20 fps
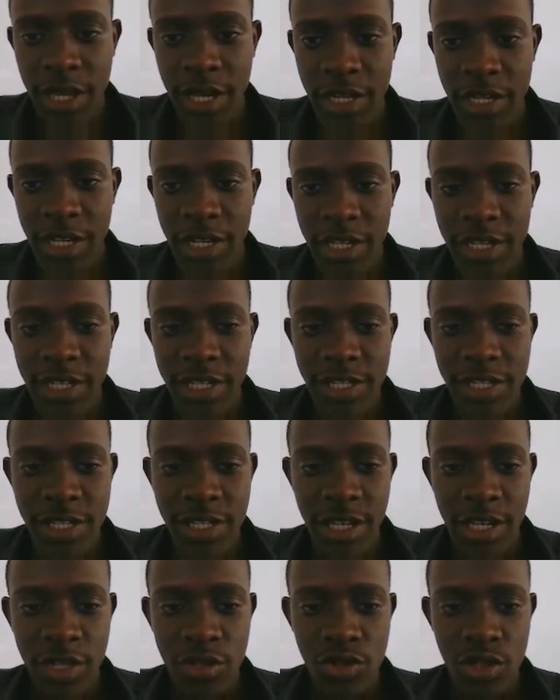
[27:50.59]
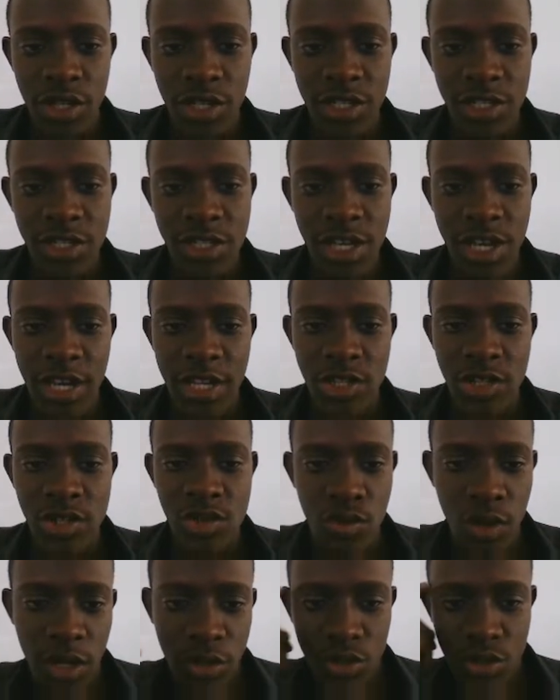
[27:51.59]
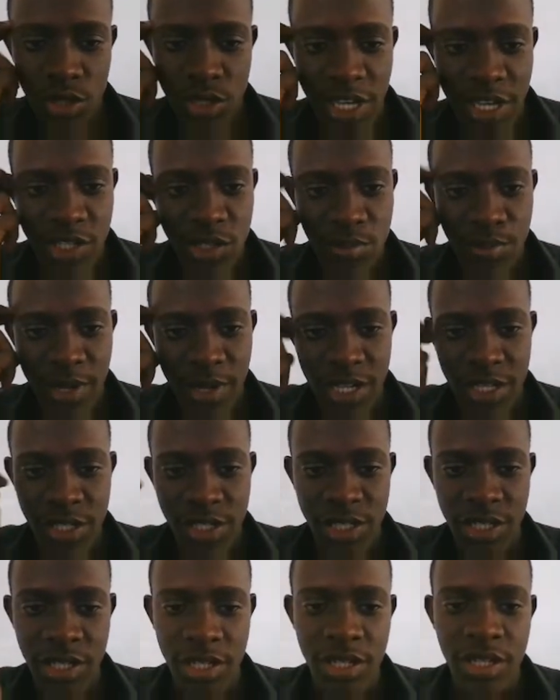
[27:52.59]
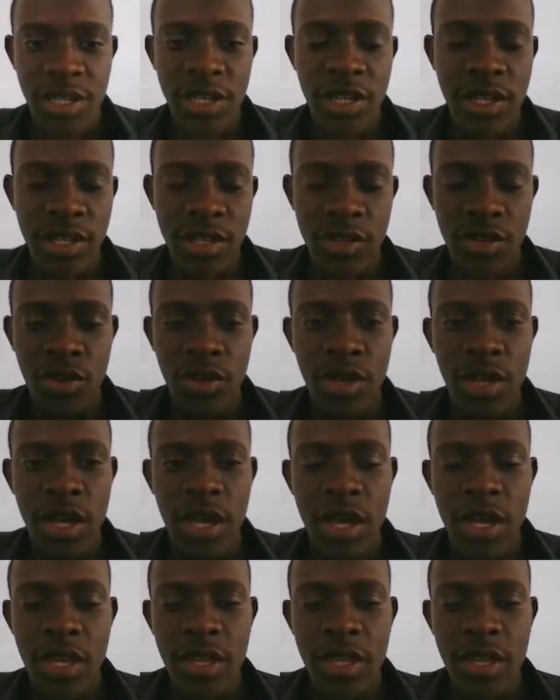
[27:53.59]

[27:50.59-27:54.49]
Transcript: And then the state. So in this case, we want to just pass in the,